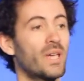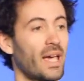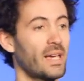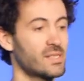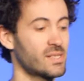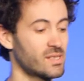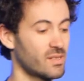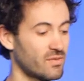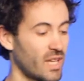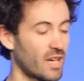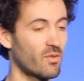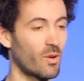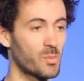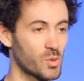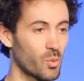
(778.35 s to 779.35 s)
cases of
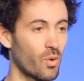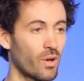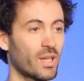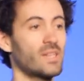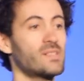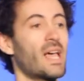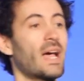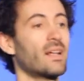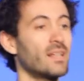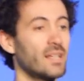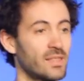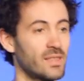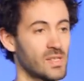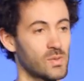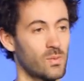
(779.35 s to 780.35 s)
DevOps work exactly
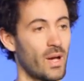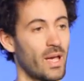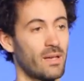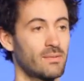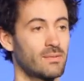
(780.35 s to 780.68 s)
in this way.